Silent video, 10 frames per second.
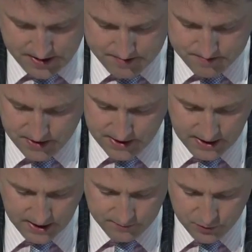And
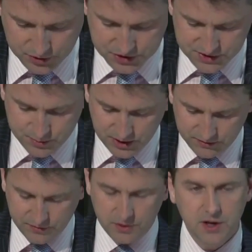I'm not just
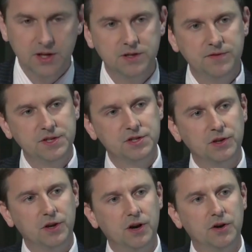meaning for
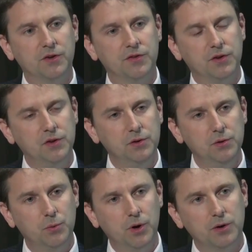individual learners that
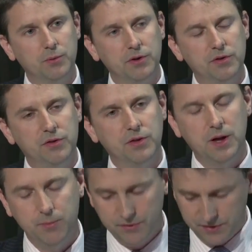you work with
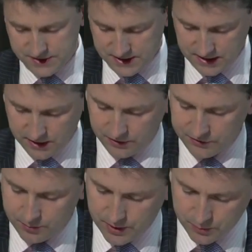every day. I
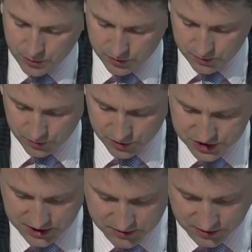also mean more
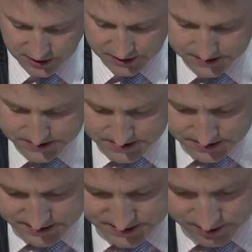generally
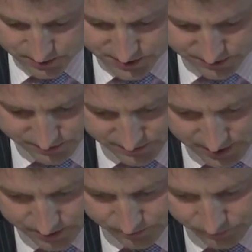in terms of
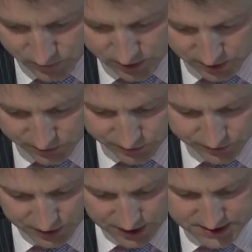
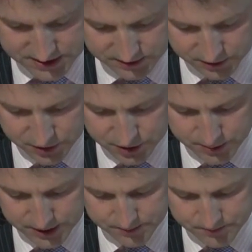society and
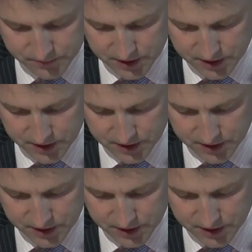economy.